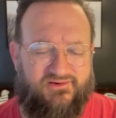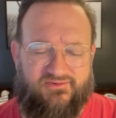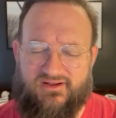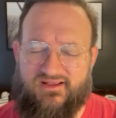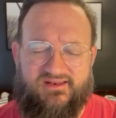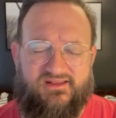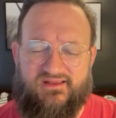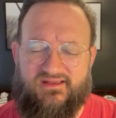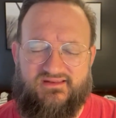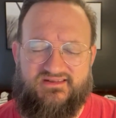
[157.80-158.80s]
right?
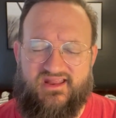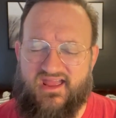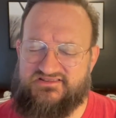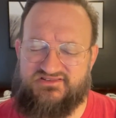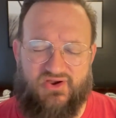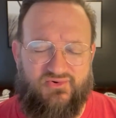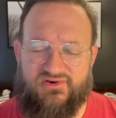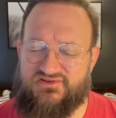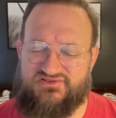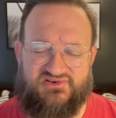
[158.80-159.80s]
Today has its own
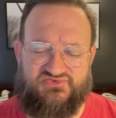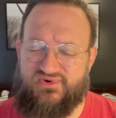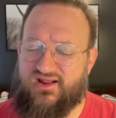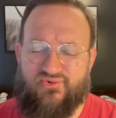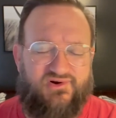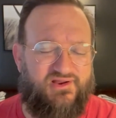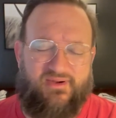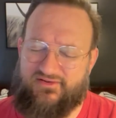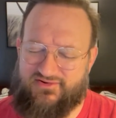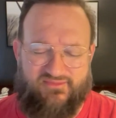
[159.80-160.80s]
concerns. We're not going to worry
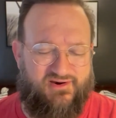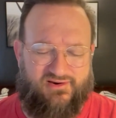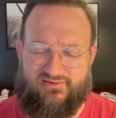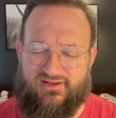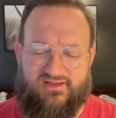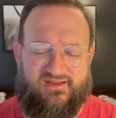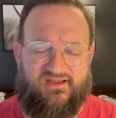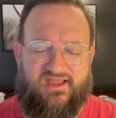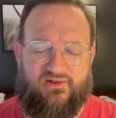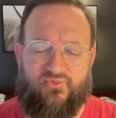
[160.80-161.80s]
about tomorrow.
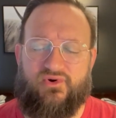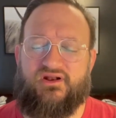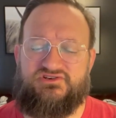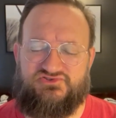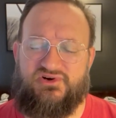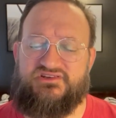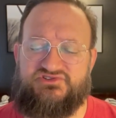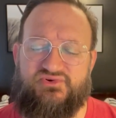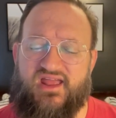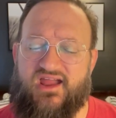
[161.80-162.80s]
And Lord, we're going to trust
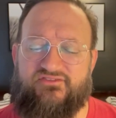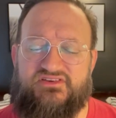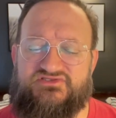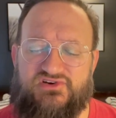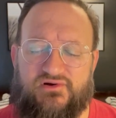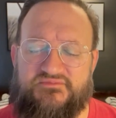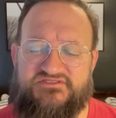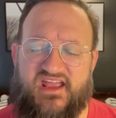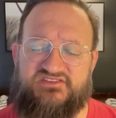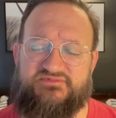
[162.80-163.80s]
you in every
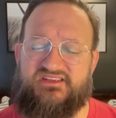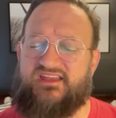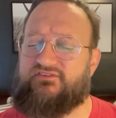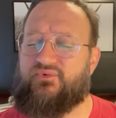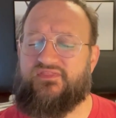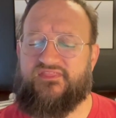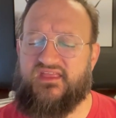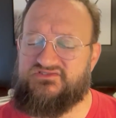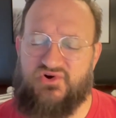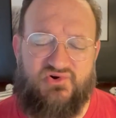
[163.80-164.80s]
circumstance, because even when
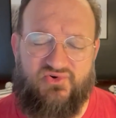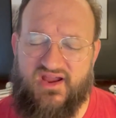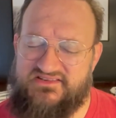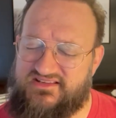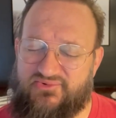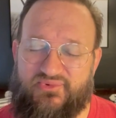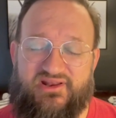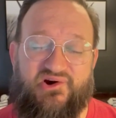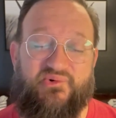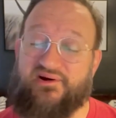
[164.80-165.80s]
things go crazy, we
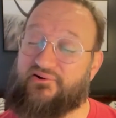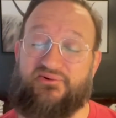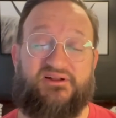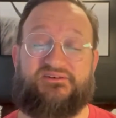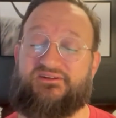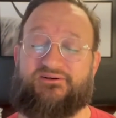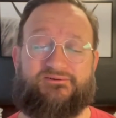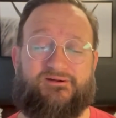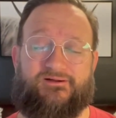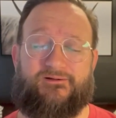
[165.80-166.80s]
know where to run to.
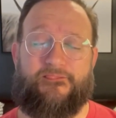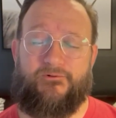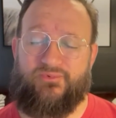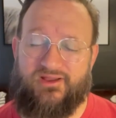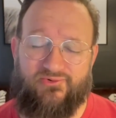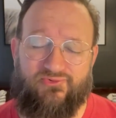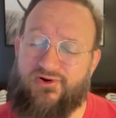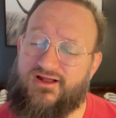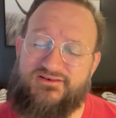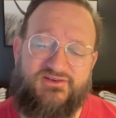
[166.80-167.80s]
We can
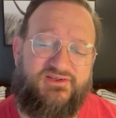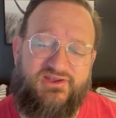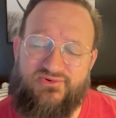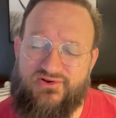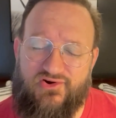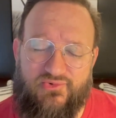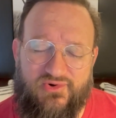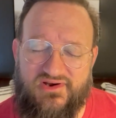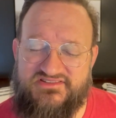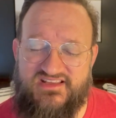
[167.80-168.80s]
run to you knowing
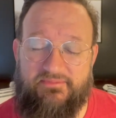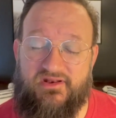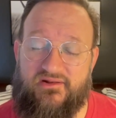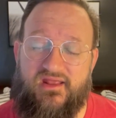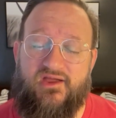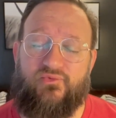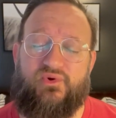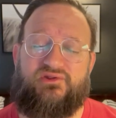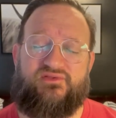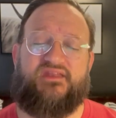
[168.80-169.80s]
we're accepted, and
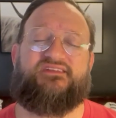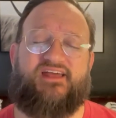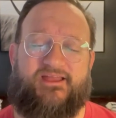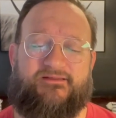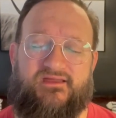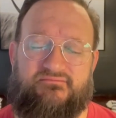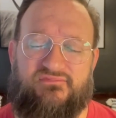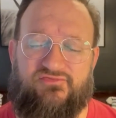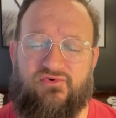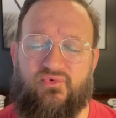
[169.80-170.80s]
we do that today.
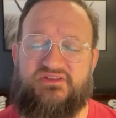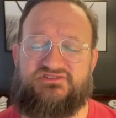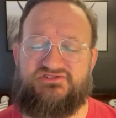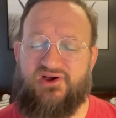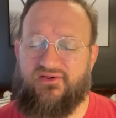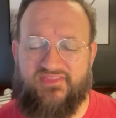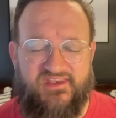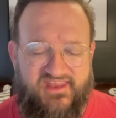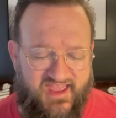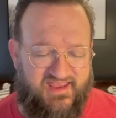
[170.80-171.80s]
Before we start the
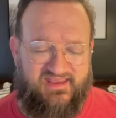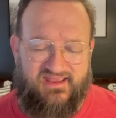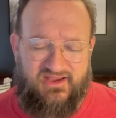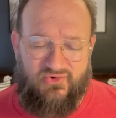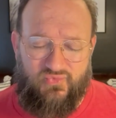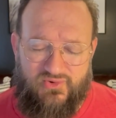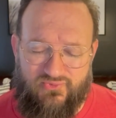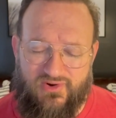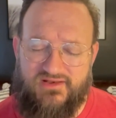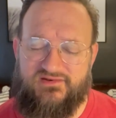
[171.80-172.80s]
day, we
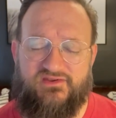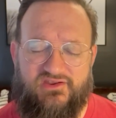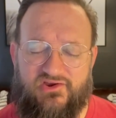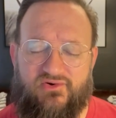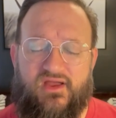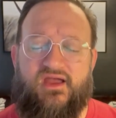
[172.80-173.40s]
run to you.